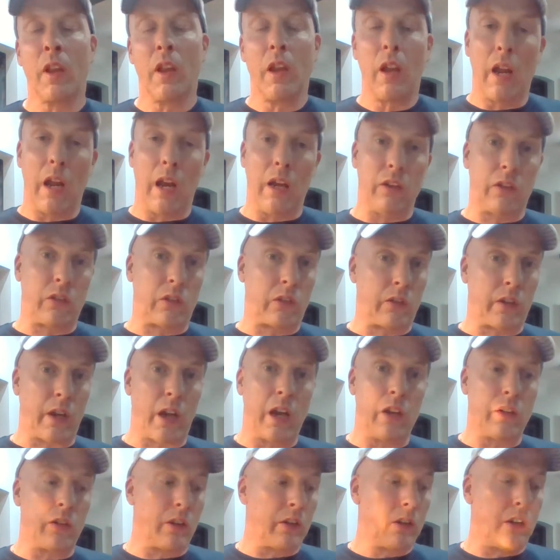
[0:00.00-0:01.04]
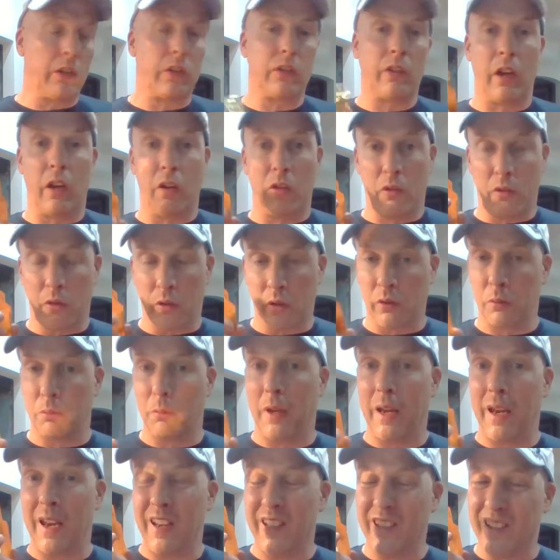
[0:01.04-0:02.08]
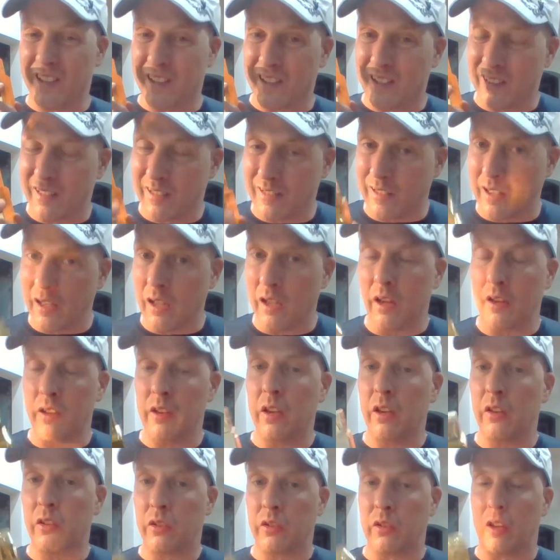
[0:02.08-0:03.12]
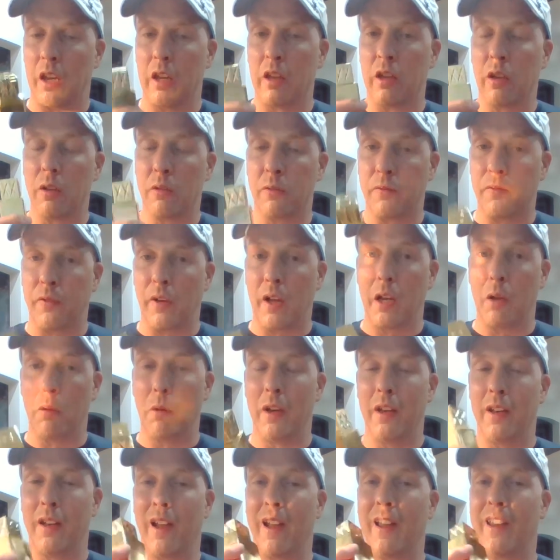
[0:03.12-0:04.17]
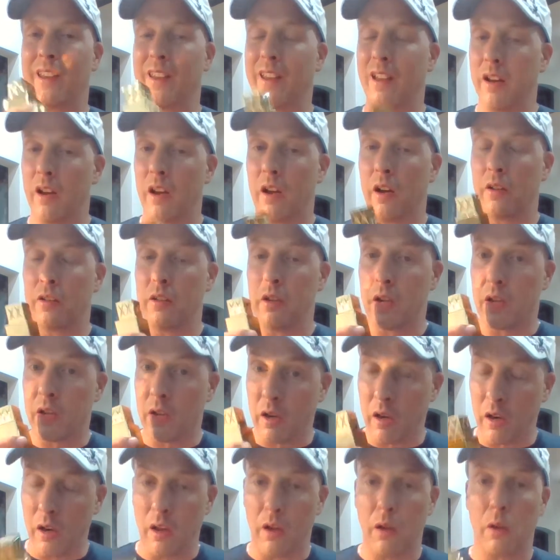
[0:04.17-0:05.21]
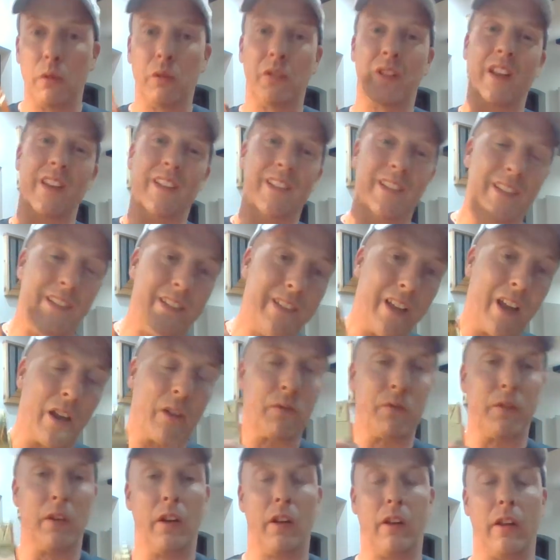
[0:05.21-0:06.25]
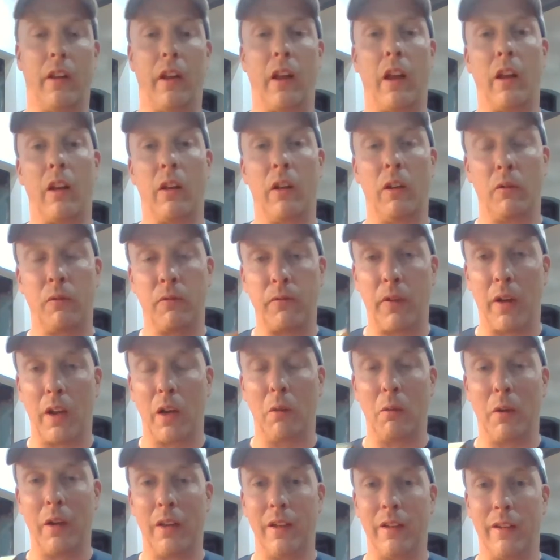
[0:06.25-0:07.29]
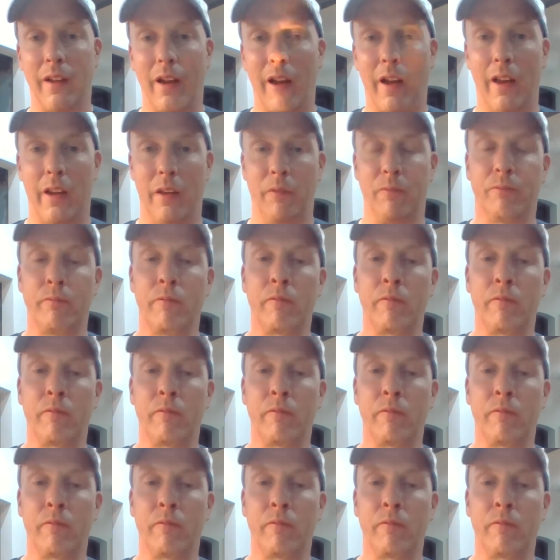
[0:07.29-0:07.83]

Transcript: It stays on your skin, trust me, it's still on your skin the following day. Get it on your clothes, definitely the following day.